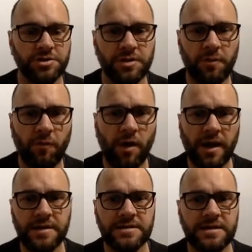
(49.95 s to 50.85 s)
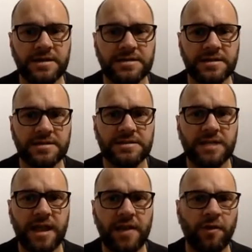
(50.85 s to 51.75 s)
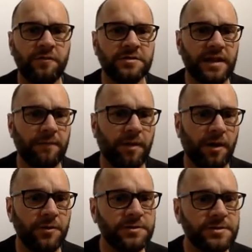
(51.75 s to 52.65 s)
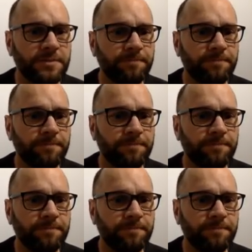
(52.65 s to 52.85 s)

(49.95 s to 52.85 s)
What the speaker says: So before I get into this, let's just head on over to that post.